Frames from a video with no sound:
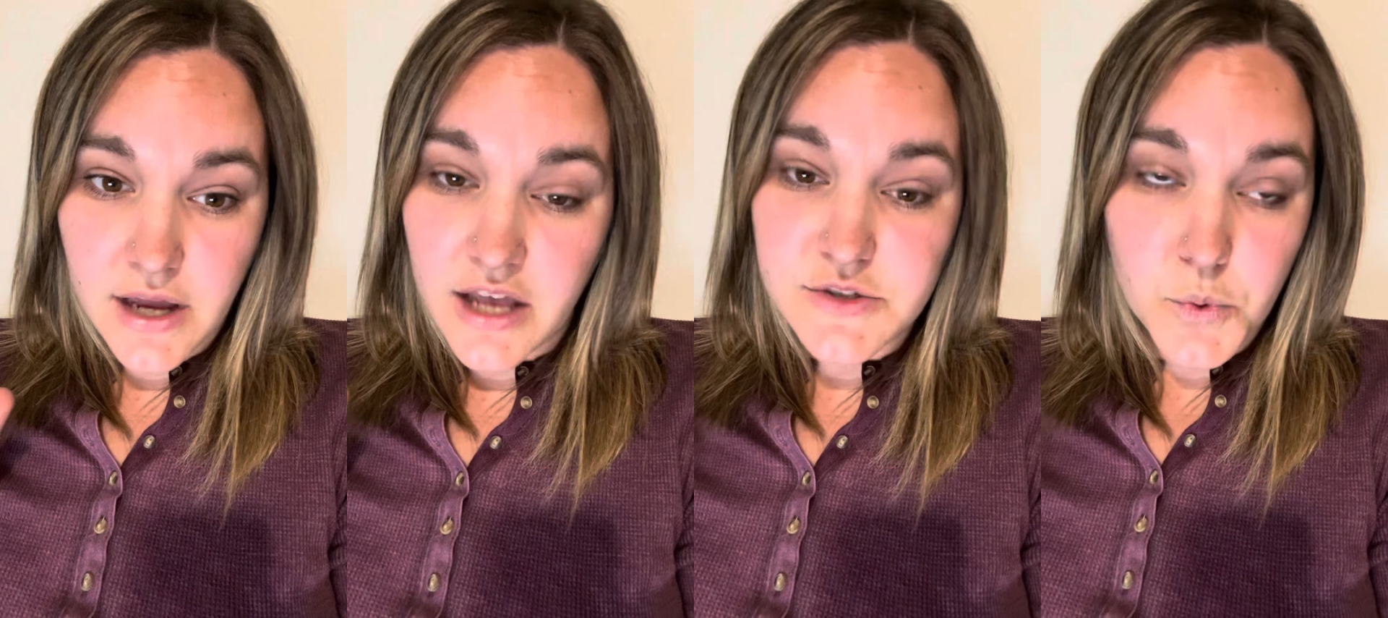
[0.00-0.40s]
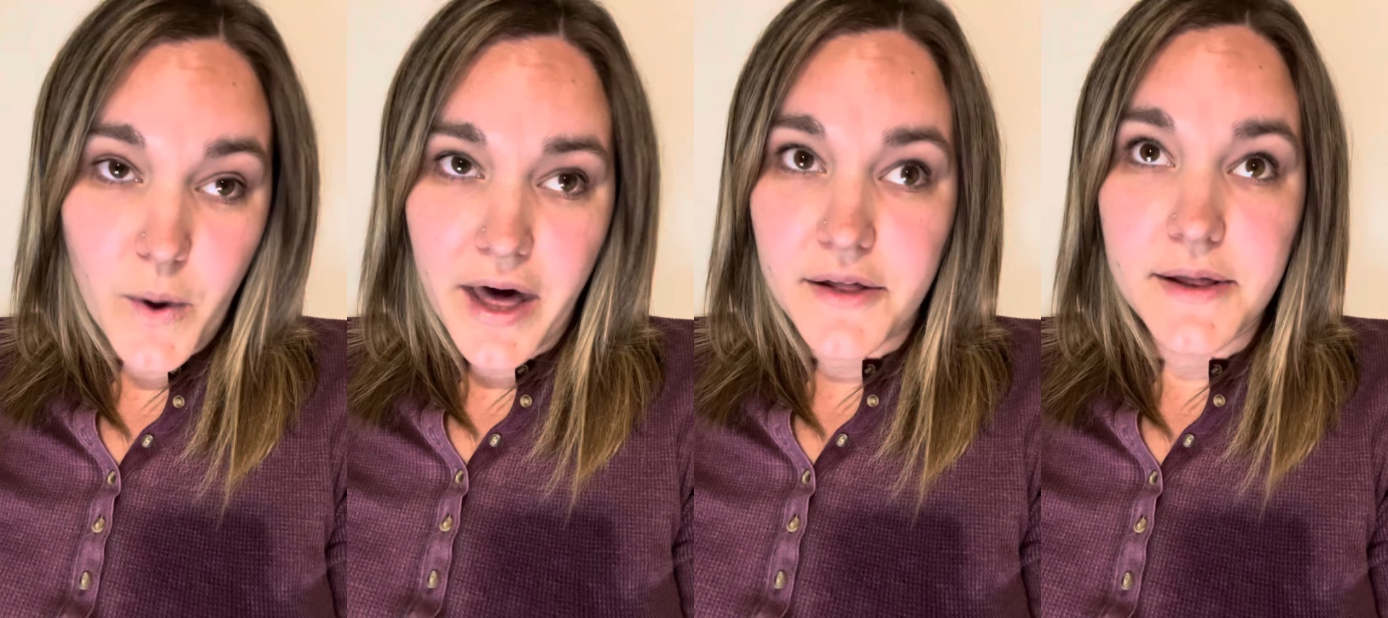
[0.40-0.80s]
as
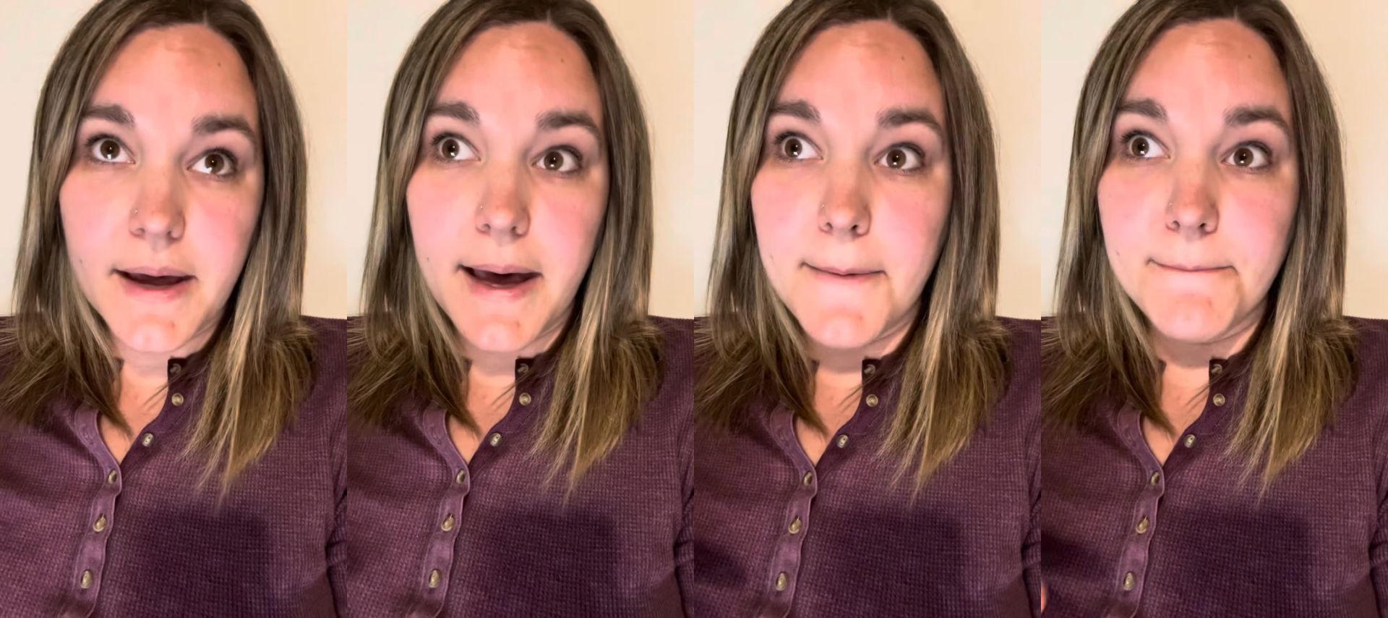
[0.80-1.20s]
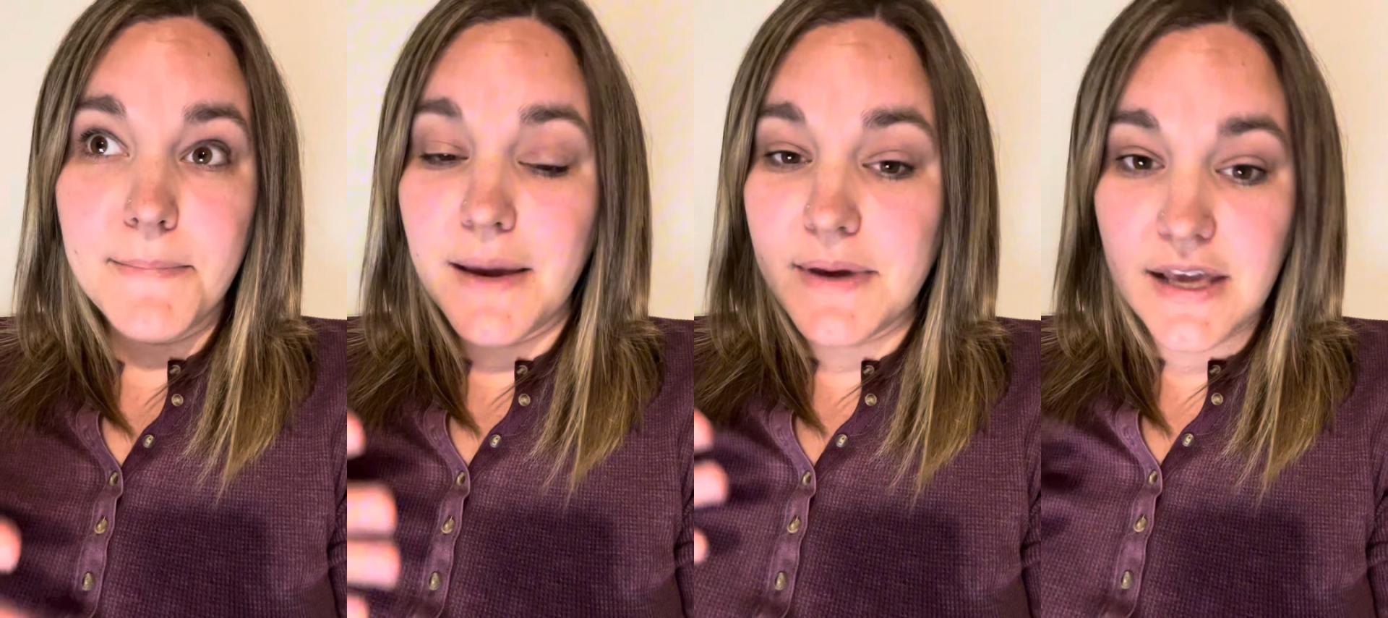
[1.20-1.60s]
well. Um,
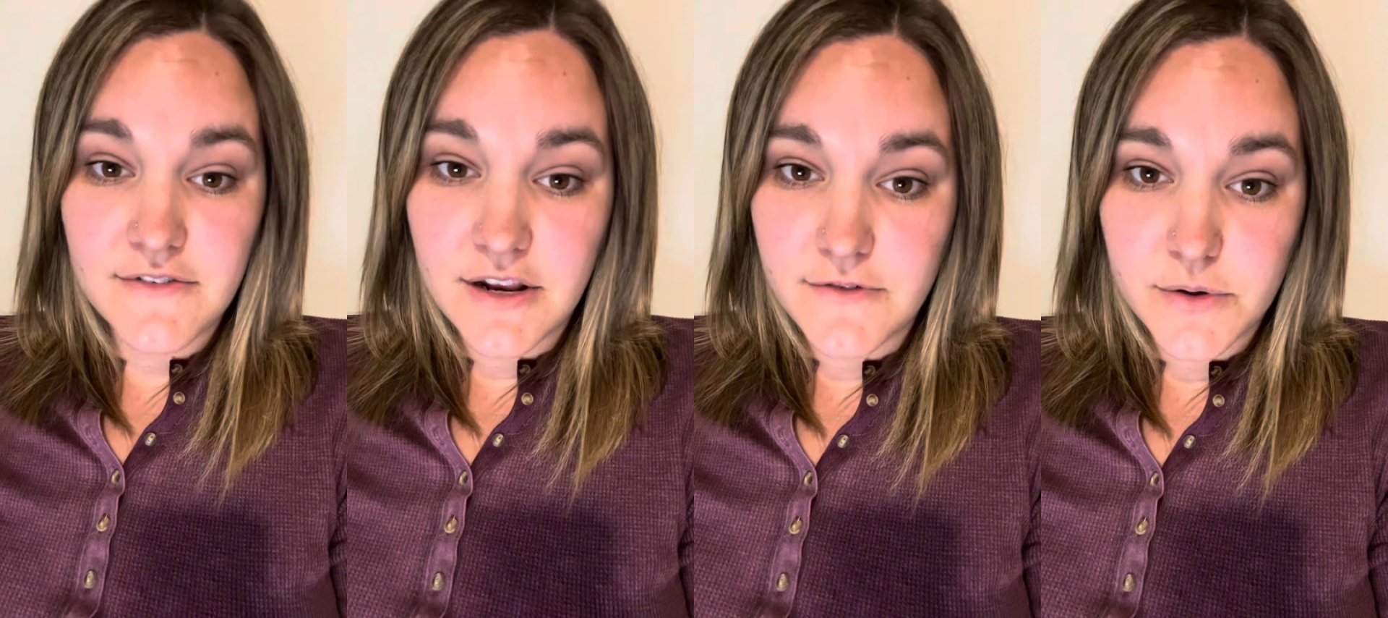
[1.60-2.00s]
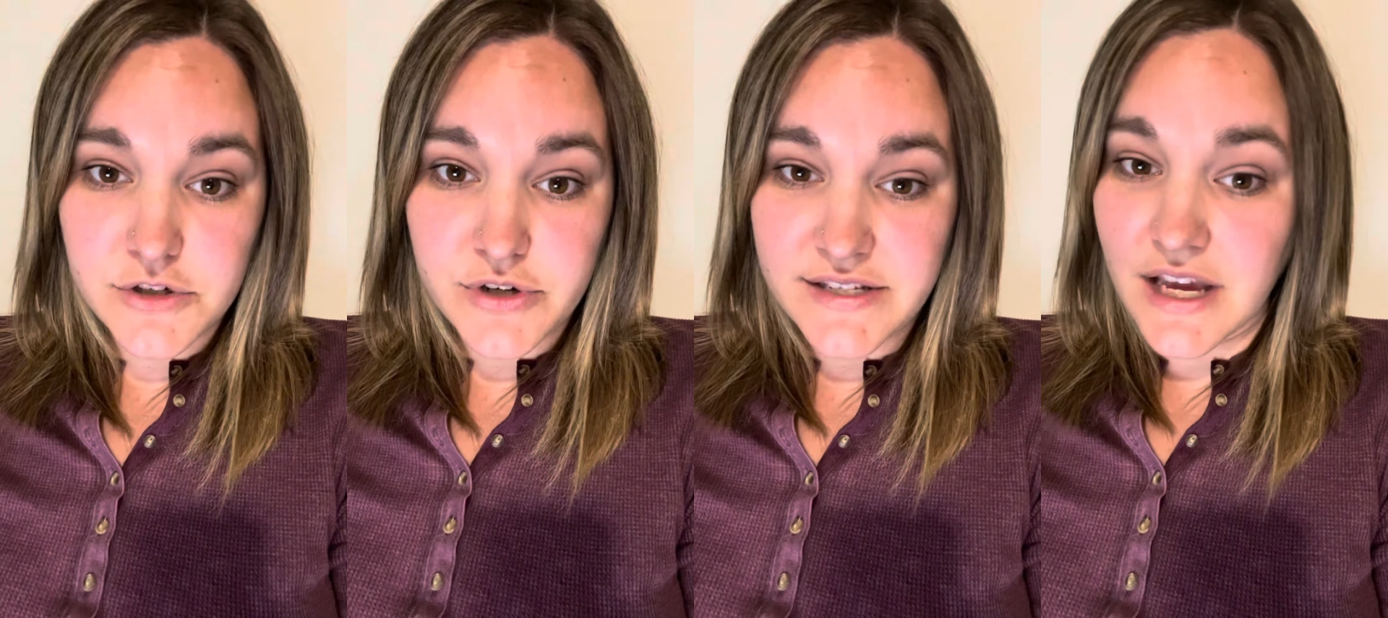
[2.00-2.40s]
maybe even if you address